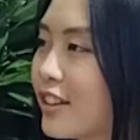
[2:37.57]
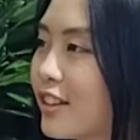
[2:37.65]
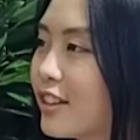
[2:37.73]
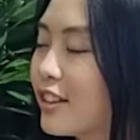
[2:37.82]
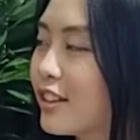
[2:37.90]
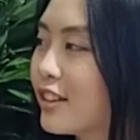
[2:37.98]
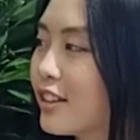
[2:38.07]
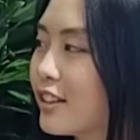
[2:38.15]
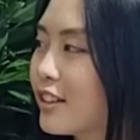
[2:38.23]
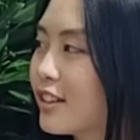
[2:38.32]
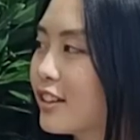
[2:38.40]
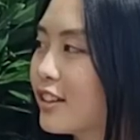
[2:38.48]

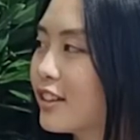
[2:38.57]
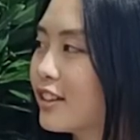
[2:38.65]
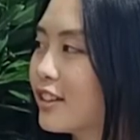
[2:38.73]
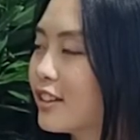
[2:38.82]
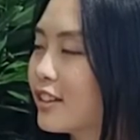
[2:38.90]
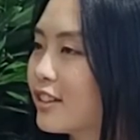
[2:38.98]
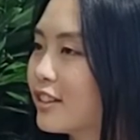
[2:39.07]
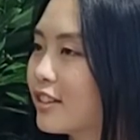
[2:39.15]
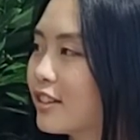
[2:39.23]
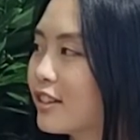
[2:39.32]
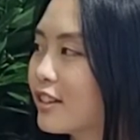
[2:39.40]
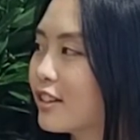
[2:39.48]

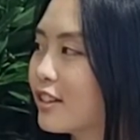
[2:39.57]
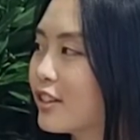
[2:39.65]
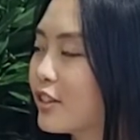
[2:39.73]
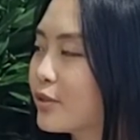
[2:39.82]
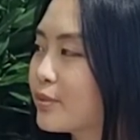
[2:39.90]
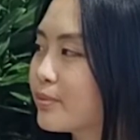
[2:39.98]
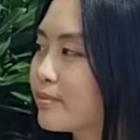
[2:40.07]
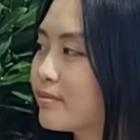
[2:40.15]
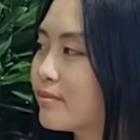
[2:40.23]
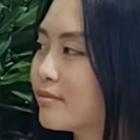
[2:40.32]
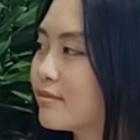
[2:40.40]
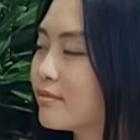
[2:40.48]

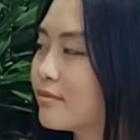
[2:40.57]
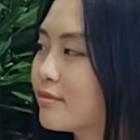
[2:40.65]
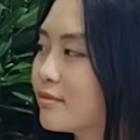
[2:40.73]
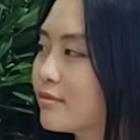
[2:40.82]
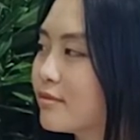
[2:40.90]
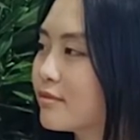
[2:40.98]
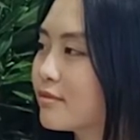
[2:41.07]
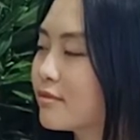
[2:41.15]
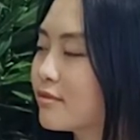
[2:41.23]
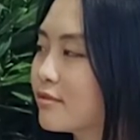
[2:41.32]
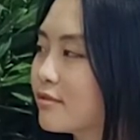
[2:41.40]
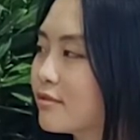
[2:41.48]

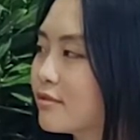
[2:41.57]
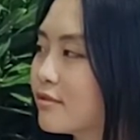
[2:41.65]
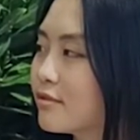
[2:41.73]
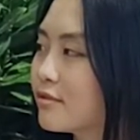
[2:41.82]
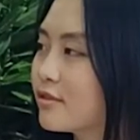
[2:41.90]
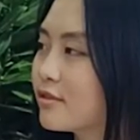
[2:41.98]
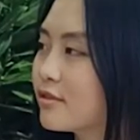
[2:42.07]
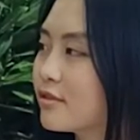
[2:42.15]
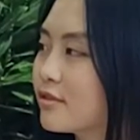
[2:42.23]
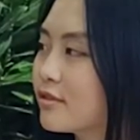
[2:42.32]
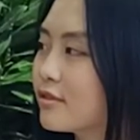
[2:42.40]
This person isn't speaking.